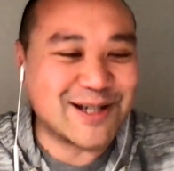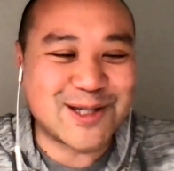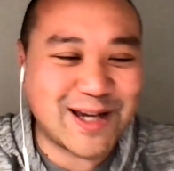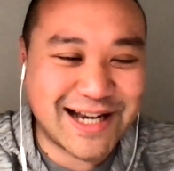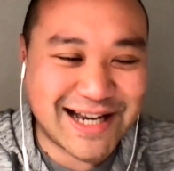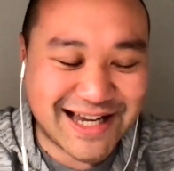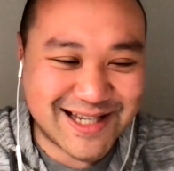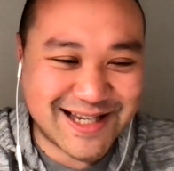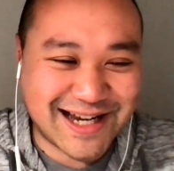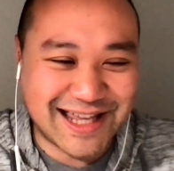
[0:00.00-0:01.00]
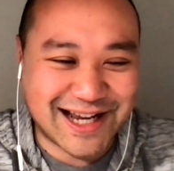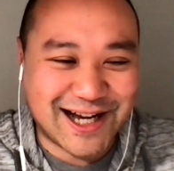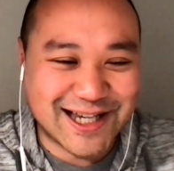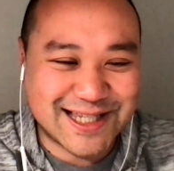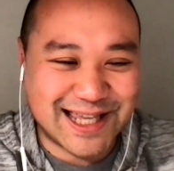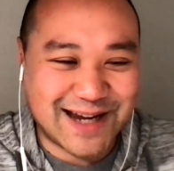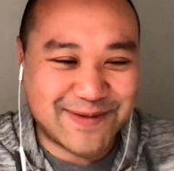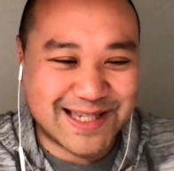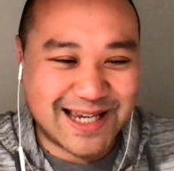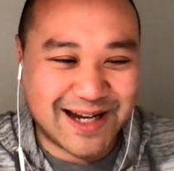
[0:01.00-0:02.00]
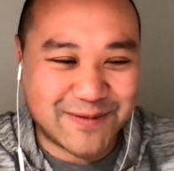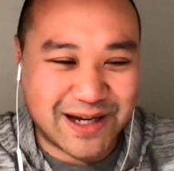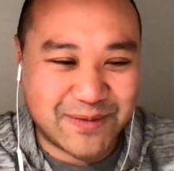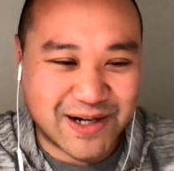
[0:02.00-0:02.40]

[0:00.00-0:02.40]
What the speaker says: Hsu Ken and I kind of like constantly have this thing, right?